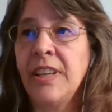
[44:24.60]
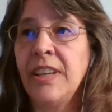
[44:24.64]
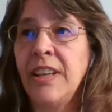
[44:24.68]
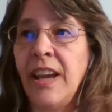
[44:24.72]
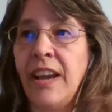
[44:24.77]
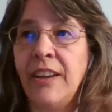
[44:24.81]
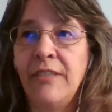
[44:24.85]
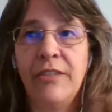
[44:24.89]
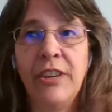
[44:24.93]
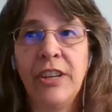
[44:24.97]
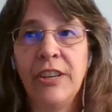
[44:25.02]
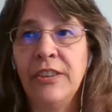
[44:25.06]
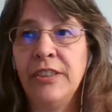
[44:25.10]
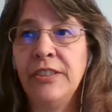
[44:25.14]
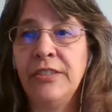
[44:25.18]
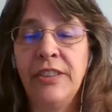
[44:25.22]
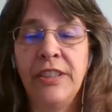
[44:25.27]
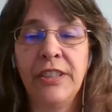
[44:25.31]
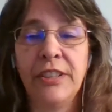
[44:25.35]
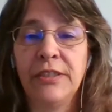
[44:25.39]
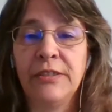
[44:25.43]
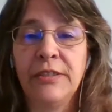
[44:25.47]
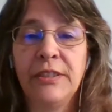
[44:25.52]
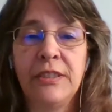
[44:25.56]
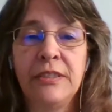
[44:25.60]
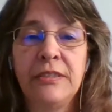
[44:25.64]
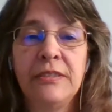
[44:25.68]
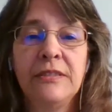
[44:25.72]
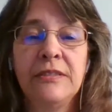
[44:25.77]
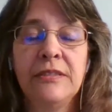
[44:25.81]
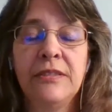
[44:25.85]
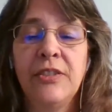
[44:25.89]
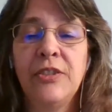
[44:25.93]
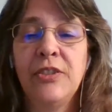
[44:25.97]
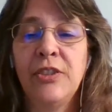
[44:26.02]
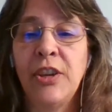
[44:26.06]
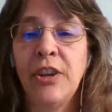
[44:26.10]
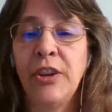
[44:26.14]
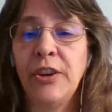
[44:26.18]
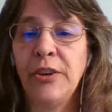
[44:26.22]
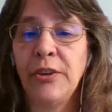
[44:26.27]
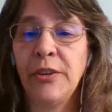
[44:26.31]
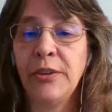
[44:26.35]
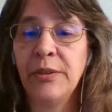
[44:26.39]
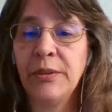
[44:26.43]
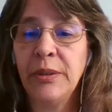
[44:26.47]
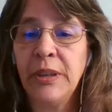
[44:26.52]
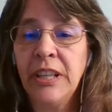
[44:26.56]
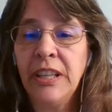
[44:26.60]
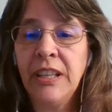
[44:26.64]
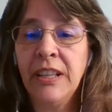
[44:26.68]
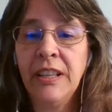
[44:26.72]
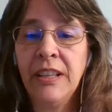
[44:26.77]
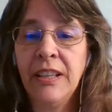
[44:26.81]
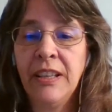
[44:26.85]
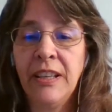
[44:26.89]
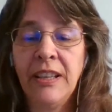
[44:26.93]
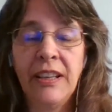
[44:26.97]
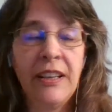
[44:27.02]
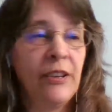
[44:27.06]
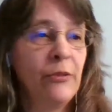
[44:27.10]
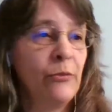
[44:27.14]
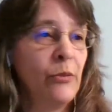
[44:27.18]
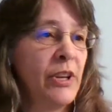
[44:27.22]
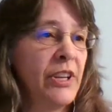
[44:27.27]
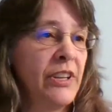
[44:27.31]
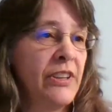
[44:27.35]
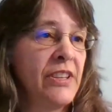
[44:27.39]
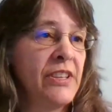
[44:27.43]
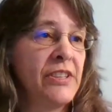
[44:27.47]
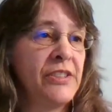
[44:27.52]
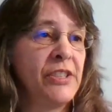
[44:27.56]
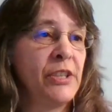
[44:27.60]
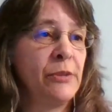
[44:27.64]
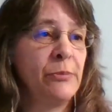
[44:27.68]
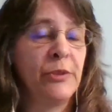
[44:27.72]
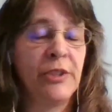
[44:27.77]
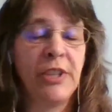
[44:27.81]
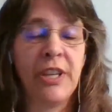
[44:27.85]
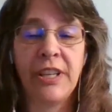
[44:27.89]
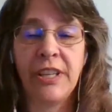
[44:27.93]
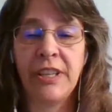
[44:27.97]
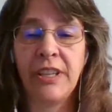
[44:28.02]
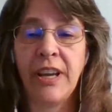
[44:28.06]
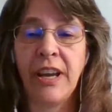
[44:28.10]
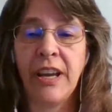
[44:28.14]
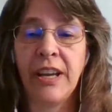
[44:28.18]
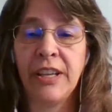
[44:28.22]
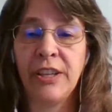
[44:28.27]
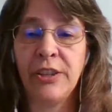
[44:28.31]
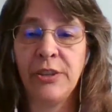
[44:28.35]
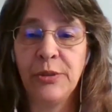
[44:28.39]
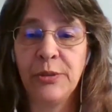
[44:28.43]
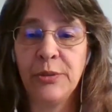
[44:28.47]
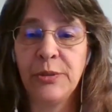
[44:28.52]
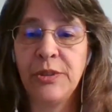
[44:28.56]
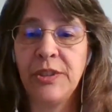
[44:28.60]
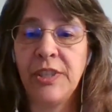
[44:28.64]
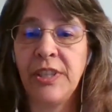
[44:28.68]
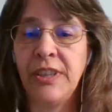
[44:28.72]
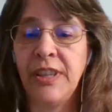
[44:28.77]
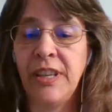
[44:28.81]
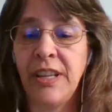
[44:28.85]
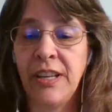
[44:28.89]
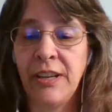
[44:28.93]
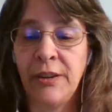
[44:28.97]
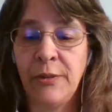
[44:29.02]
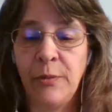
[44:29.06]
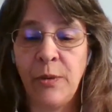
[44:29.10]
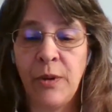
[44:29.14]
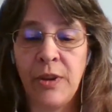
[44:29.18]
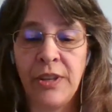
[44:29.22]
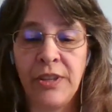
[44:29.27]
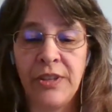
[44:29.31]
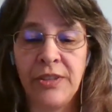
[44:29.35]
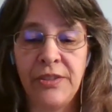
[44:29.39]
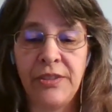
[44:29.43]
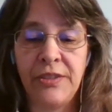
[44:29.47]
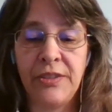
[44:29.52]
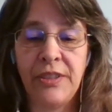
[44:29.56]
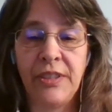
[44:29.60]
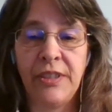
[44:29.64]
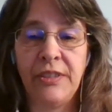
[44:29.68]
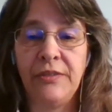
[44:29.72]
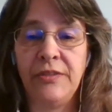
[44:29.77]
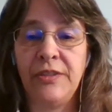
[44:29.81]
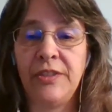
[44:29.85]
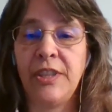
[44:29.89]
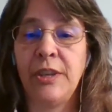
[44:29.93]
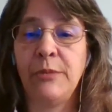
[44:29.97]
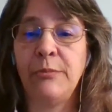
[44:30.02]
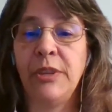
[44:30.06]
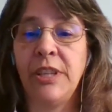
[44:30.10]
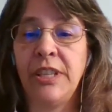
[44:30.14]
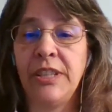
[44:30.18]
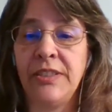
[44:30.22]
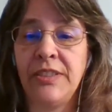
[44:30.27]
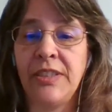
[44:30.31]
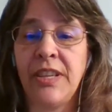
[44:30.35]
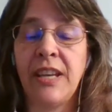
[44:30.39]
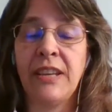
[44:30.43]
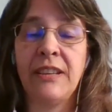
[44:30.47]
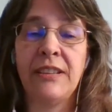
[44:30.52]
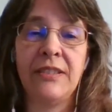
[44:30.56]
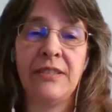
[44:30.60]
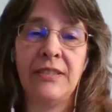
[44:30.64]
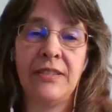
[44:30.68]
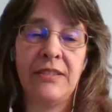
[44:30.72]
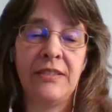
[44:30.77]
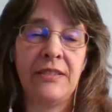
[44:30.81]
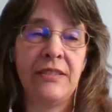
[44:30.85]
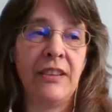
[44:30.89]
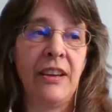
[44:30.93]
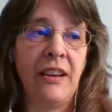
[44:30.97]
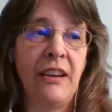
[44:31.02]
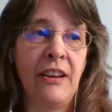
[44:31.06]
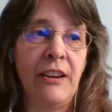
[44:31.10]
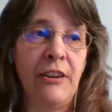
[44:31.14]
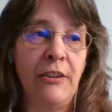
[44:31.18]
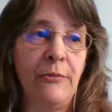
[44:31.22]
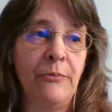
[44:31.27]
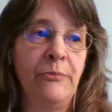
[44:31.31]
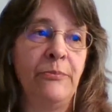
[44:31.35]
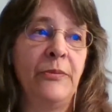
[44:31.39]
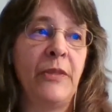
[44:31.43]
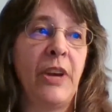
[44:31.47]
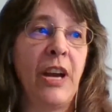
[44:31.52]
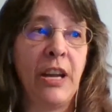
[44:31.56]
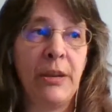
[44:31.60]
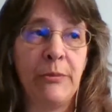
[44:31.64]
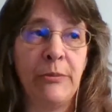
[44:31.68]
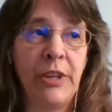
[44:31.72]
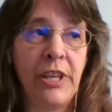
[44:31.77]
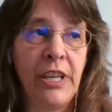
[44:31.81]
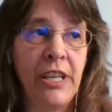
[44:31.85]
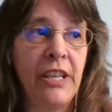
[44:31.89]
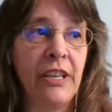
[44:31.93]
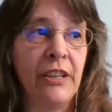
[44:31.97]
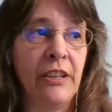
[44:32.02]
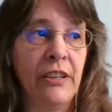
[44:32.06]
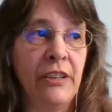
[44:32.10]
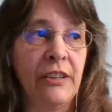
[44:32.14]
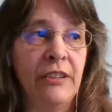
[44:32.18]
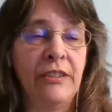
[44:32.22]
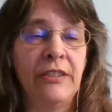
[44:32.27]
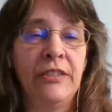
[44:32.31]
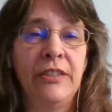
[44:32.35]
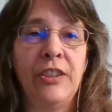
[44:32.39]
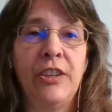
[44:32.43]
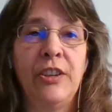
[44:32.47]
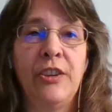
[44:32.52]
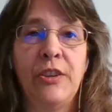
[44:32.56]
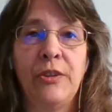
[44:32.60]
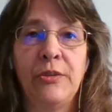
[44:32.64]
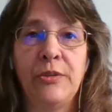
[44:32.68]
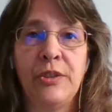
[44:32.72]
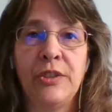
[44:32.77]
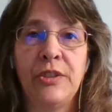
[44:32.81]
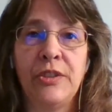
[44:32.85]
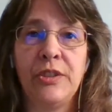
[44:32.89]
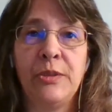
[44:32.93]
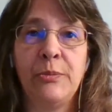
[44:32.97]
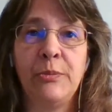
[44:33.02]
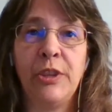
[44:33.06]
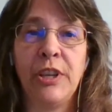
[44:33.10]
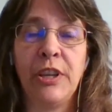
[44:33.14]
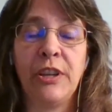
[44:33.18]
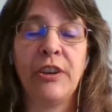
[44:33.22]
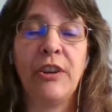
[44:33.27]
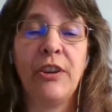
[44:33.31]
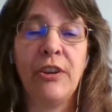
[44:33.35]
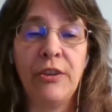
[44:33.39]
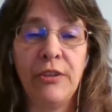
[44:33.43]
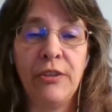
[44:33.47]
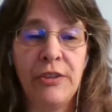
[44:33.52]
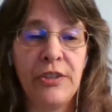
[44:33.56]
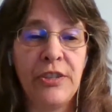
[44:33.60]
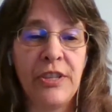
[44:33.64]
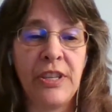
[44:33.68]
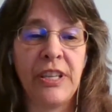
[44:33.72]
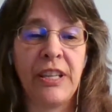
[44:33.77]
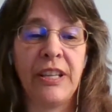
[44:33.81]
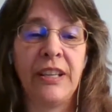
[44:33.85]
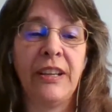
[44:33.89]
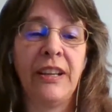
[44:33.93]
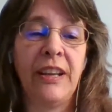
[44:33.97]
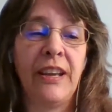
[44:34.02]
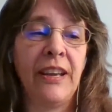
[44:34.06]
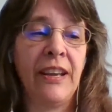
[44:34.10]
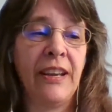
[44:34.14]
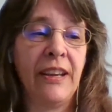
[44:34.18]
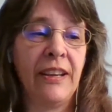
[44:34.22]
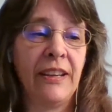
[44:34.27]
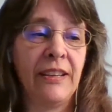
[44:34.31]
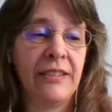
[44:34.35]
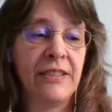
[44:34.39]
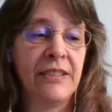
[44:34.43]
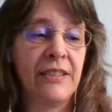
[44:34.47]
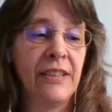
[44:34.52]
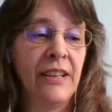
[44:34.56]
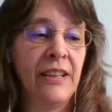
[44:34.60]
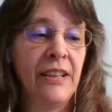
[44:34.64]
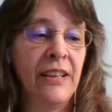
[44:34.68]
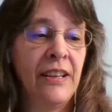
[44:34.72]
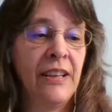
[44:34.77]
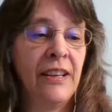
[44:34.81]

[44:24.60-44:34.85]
Yeah, very literal. So one of the examples that I used in there was if somebody says, I'm here, you know, just to be encouraging, and